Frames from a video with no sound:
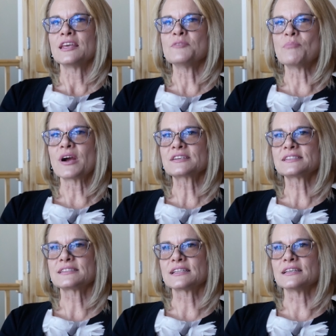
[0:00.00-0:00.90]
It
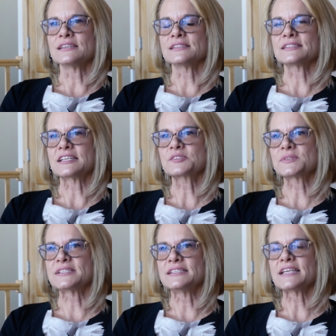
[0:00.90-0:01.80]
marks the
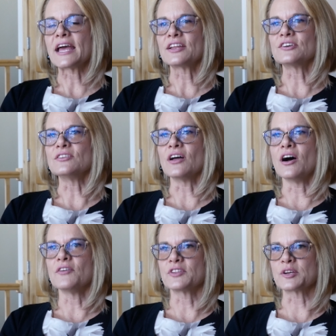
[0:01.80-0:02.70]

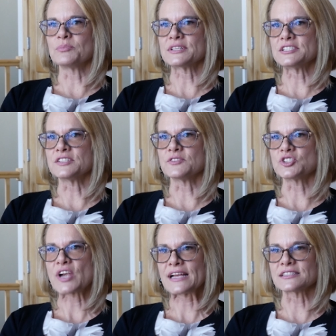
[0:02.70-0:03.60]
sesquicentennial of the completion of
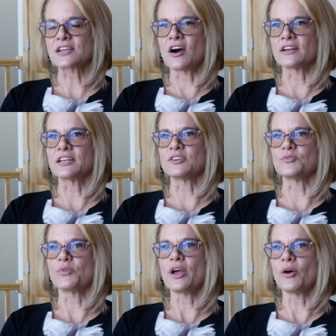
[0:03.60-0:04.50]
the
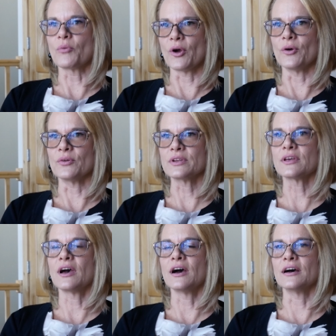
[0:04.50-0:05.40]
Transcontinental
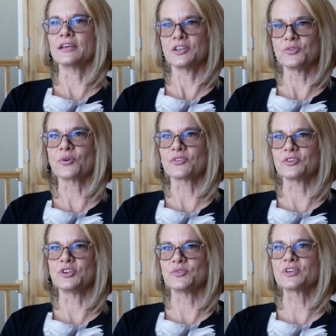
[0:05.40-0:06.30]
Railroad uh, in
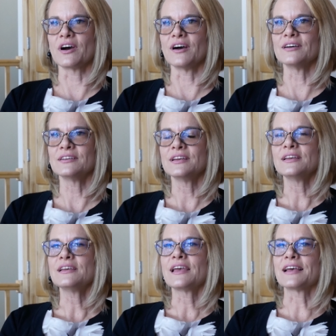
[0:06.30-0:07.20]
northern Utah.
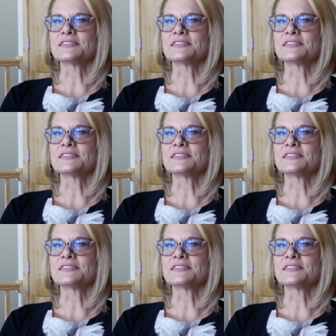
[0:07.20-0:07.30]
Mm-hmm.